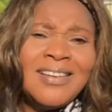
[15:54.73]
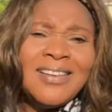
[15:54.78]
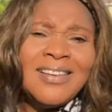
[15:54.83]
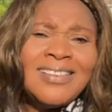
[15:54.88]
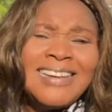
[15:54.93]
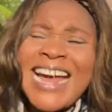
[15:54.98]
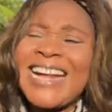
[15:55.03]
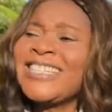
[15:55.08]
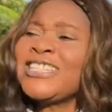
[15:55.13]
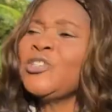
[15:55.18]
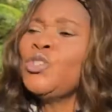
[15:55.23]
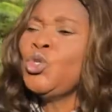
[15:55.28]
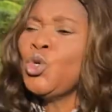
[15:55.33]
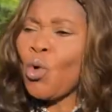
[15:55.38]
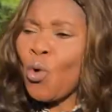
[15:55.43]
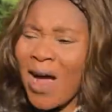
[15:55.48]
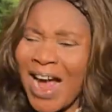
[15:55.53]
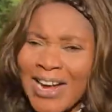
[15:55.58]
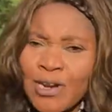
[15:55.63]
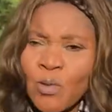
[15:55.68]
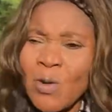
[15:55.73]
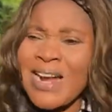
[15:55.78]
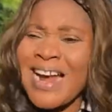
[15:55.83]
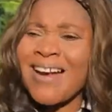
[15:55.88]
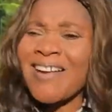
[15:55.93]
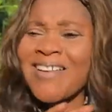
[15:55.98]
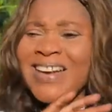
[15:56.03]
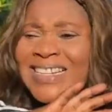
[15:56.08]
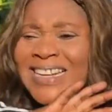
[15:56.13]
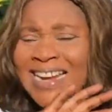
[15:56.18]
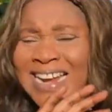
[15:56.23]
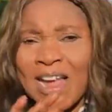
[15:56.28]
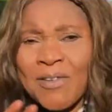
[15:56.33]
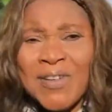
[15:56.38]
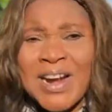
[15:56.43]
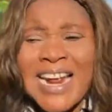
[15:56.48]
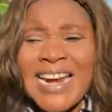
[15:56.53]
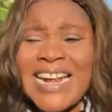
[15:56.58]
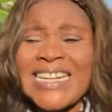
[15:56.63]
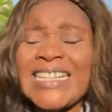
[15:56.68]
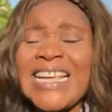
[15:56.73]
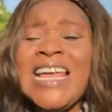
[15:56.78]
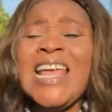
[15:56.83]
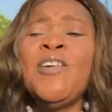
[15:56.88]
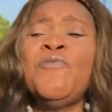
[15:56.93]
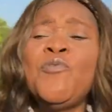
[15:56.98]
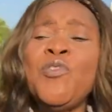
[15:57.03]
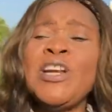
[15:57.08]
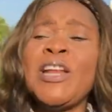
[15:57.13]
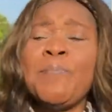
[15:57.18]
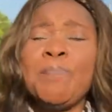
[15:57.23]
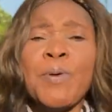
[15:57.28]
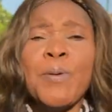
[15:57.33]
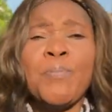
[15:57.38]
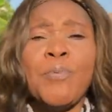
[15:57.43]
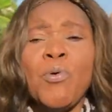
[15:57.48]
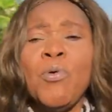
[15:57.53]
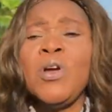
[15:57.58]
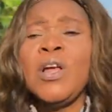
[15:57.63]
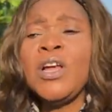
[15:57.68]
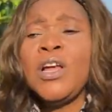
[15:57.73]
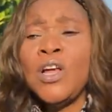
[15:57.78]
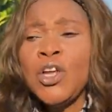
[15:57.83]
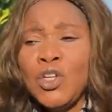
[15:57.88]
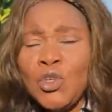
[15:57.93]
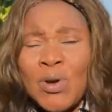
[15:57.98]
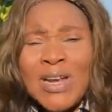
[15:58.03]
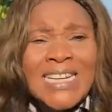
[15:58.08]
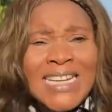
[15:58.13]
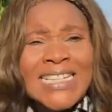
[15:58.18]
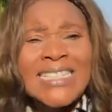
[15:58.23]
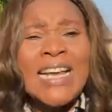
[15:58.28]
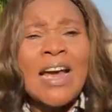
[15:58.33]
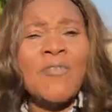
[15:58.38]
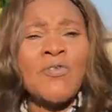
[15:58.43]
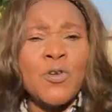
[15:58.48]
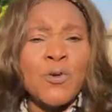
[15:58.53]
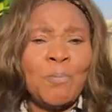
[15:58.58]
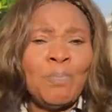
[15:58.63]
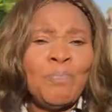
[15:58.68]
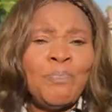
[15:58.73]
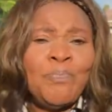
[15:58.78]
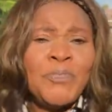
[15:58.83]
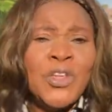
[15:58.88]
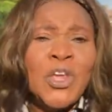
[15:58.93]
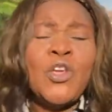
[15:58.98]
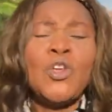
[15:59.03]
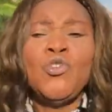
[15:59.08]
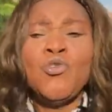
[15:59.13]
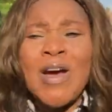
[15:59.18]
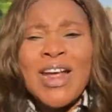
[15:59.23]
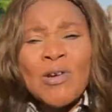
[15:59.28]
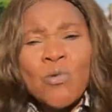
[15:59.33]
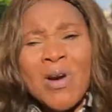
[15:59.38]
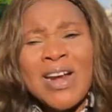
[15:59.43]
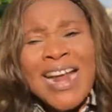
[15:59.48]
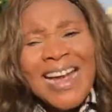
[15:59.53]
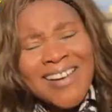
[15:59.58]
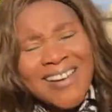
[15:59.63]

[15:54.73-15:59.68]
that you are the one that created heaven and earth, even the people doing the interview. You are the one that